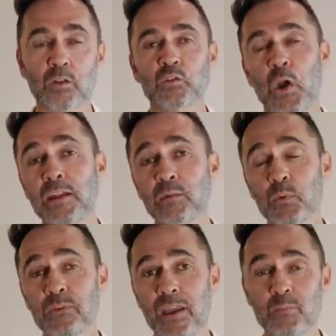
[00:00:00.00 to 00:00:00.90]
I'll try to
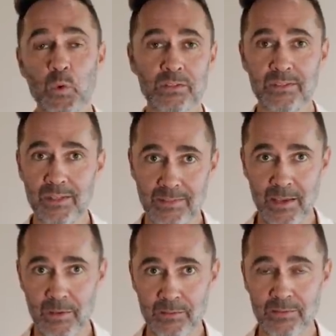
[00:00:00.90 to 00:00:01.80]
provide more
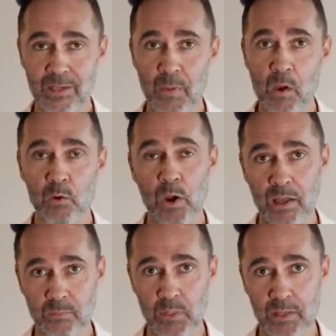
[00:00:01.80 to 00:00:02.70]
details about
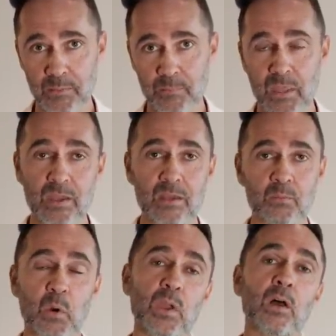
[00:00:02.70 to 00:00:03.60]
crossplay,
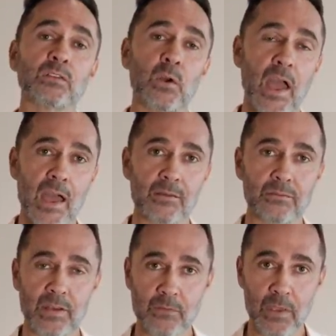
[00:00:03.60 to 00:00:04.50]
but we also
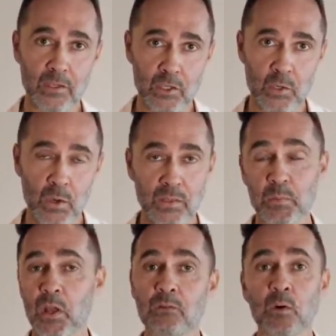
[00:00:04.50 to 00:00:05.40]
have an FAQ on
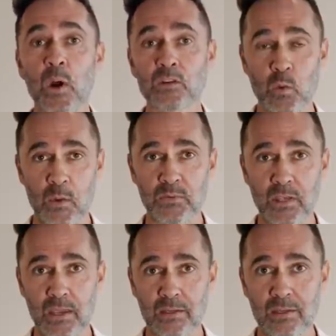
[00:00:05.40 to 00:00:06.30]
the Play Overwatch
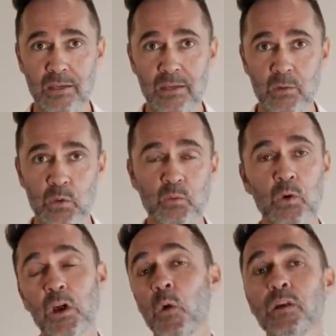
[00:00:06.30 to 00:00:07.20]
website, which
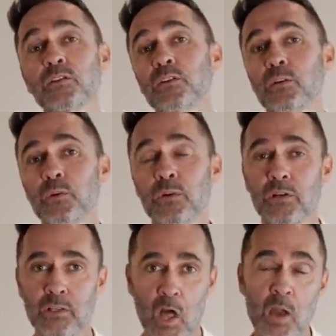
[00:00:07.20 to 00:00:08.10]
will go
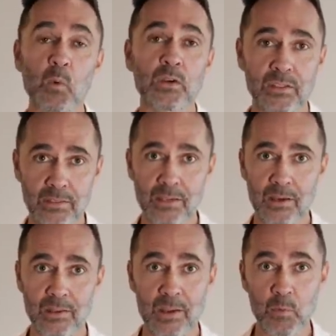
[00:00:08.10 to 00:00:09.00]
into a lot more
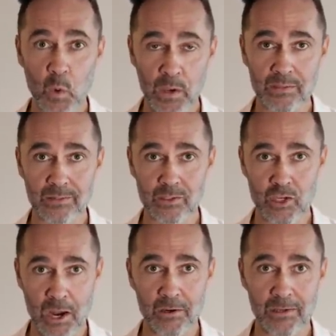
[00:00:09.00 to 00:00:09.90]
detail than I'm going to
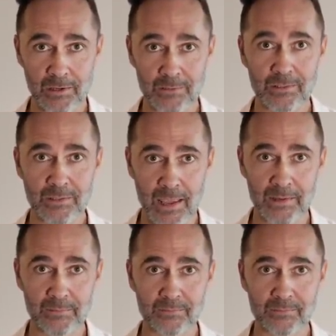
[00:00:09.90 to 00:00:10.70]
share here today.